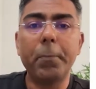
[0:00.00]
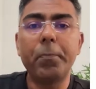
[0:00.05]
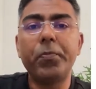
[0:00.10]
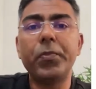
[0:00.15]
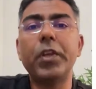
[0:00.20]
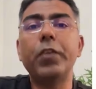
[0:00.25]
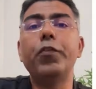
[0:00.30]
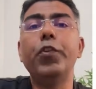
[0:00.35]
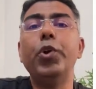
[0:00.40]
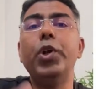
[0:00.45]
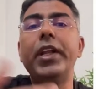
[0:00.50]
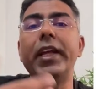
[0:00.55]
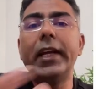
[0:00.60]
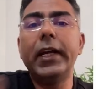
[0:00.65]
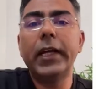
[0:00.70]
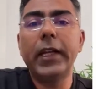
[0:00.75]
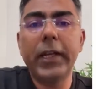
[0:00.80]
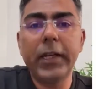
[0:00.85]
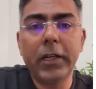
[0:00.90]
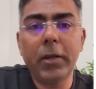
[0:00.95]
If you dig
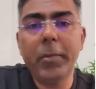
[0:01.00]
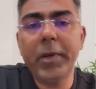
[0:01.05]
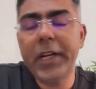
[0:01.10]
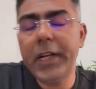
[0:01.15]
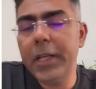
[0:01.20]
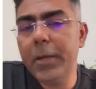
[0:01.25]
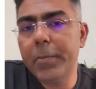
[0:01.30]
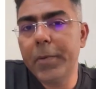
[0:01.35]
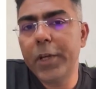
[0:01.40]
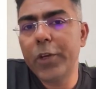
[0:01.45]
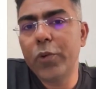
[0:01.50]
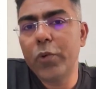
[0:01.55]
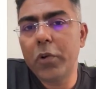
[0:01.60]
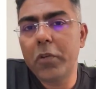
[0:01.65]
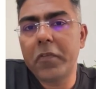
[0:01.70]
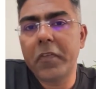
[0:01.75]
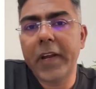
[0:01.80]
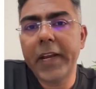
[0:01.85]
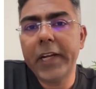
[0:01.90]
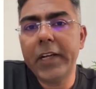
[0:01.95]
a little bit deeper, you will
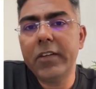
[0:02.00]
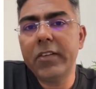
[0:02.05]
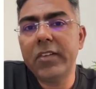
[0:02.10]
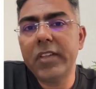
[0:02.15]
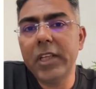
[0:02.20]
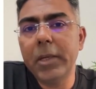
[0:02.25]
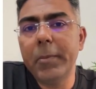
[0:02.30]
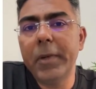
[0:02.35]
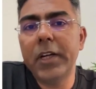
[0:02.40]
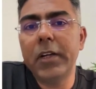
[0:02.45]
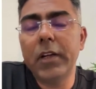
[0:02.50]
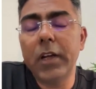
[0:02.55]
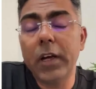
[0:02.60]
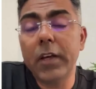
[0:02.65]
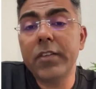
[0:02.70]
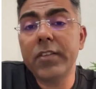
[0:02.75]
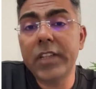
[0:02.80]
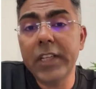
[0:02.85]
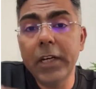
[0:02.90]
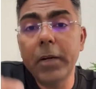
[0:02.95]
find
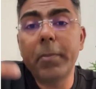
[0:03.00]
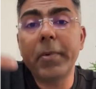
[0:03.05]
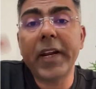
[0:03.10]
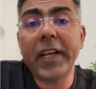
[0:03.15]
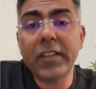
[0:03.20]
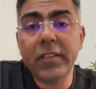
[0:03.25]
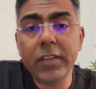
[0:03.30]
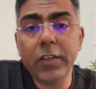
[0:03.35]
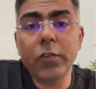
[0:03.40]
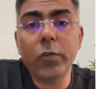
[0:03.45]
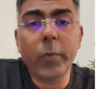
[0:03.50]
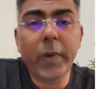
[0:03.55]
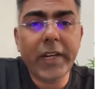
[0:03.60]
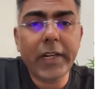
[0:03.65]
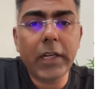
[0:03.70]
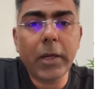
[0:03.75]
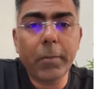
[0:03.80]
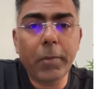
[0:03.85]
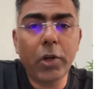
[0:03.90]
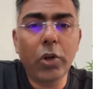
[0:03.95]
steel prices
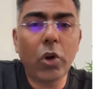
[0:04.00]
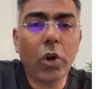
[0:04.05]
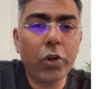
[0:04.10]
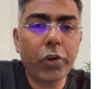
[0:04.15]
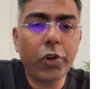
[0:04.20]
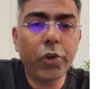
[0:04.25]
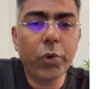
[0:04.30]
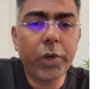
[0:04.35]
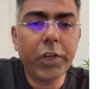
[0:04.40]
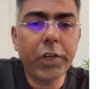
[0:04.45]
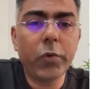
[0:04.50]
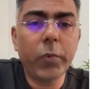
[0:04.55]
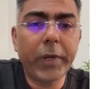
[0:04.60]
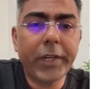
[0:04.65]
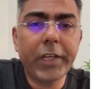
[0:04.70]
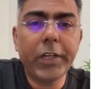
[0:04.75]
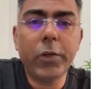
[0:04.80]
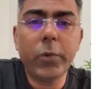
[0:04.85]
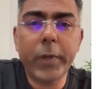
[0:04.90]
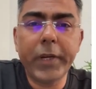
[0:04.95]
went up a lot during
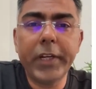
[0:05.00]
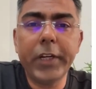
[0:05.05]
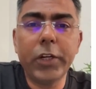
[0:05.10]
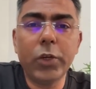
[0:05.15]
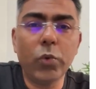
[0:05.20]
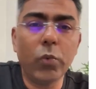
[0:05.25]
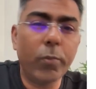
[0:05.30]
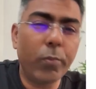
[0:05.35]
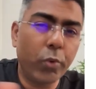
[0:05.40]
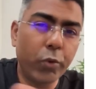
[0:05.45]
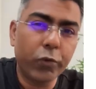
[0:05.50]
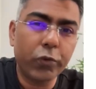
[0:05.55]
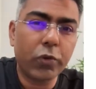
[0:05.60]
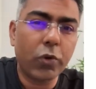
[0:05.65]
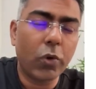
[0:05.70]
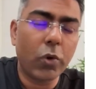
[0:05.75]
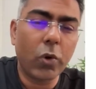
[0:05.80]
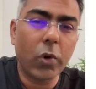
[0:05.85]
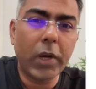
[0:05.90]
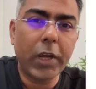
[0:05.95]
2022.
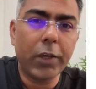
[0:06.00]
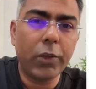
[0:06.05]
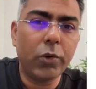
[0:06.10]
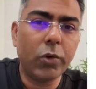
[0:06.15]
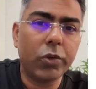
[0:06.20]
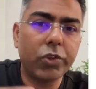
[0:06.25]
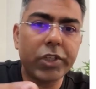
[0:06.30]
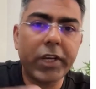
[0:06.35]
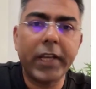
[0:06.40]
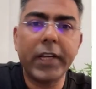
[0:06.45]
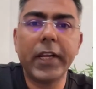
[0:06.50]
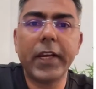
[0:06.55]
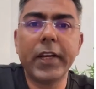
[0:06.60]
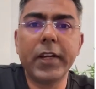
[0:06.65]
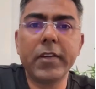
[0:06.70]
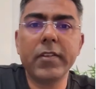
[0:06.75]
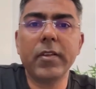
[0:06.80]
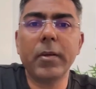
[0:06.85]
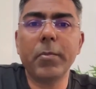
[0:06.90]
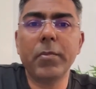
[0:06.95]
Post-corona, China
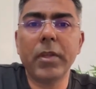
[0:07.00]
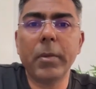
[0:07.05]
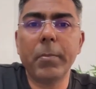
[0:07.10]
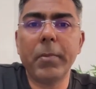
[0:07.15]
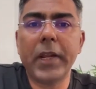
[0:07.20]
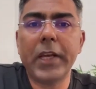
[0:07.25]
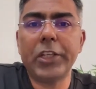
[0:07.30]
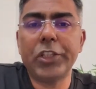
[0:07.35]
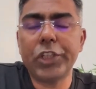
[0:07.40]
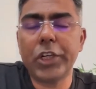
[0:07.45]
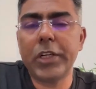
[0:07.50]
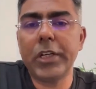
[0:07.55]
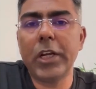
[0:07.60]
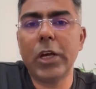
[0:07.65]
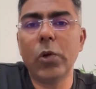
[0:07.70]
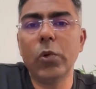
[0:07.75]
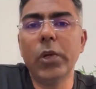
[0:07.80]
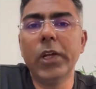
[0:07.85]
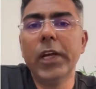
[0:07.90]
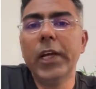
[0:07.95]
had some supply
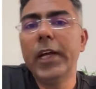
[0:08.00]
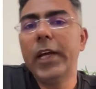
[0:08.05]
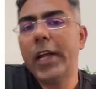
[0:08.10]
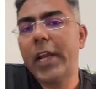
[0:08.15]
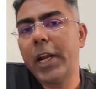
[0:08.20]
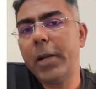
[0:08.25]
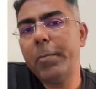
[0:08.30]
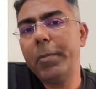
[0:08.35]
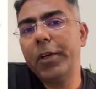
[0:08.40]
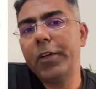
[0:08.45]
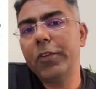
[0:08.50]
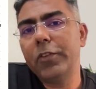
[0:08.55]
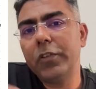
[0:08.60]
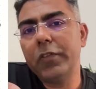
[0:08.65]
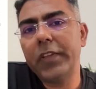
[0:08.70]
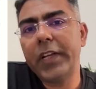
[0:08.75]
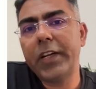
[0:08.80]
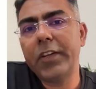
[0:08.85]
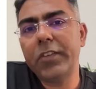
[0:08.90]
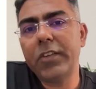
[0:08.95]
shutdown, and because of
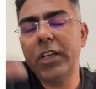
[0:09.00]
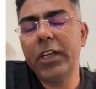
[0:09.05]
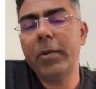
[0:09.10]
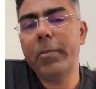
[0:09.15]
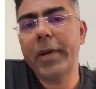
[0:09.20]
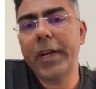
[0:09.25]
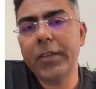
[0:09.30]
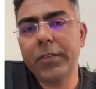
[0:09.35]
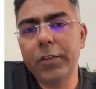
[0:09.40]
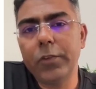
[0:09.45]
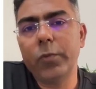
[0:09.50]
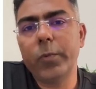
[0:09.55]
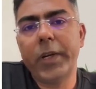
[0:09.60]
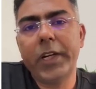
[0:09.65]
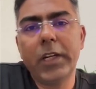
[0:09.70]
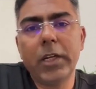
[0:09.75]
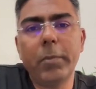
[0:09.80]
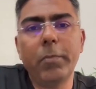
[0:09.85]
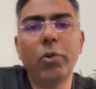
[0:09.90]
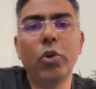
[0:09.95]
that, steel prices
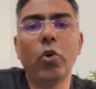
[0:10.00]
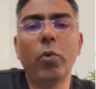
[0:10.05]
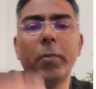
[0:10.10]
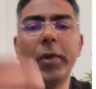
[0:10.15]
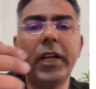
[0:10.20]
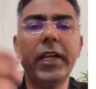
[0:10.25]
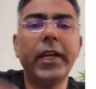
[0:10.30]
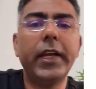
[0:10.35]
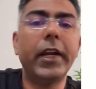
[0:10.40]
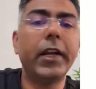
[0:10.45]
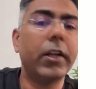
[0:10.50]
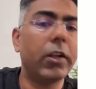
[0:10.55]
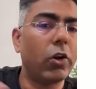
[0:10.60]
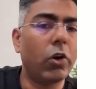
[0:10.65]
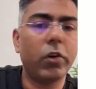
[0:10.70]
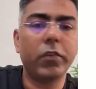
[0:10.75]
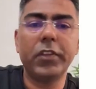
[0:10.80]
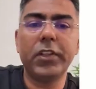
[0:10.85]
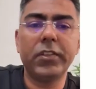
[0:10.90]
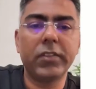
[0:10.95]
went up globally, and a
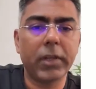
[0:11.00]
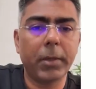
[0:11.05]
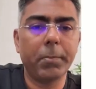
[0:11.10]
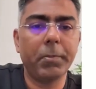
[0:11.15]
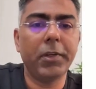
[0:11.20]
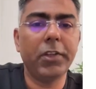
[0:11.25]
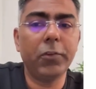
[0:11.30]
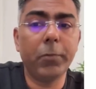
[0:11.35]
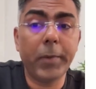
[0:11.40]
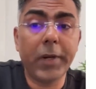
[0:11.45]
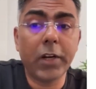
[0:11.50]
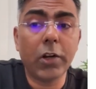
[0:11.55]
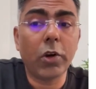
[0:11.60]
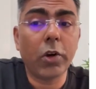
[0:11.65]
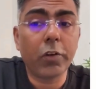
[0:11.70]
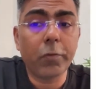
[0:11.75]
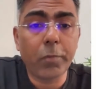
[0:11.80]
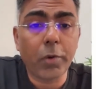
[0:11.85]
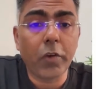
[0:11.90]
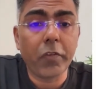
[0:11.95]
lot of these companies made a lot
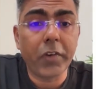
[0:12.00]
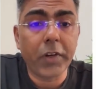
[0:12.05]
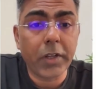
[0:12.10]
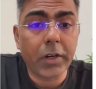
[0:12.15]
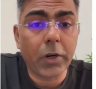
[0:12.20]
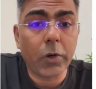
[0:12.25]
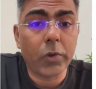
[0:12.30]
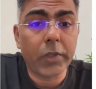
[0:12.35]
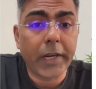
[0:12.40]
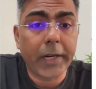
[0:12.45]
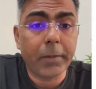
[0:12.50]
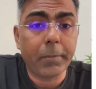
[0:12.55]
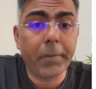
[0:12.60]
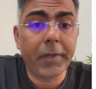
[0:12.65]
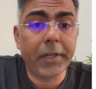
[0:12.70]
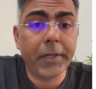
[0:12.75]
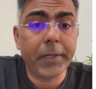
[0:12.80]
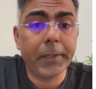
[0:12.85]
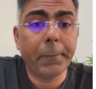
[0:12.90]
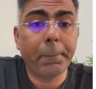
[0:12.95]
of profit around that
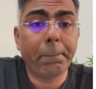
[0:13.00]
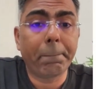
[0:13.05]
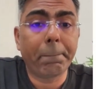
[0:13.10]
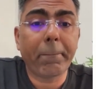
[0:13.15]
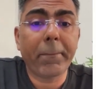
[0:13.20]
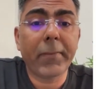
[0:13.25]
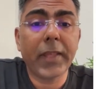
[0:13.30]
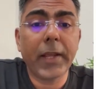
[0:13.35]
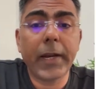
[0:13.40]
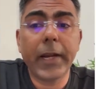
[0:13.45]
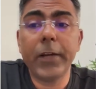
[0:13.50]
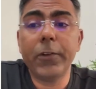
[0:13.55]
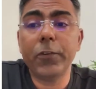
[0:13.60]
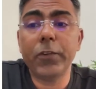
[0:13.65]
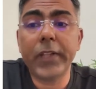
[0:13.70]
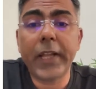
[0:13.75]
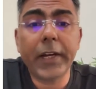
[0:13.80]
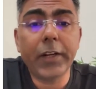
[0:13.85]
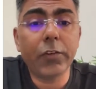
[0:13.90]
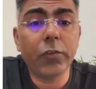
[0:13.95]
period, right? So
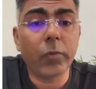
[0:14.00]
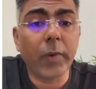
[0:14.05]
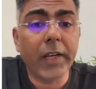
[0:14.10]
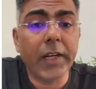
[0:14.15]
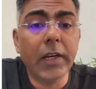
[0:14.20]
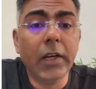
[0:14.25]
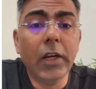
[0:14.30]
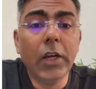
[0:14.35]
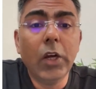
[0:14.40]
that is one.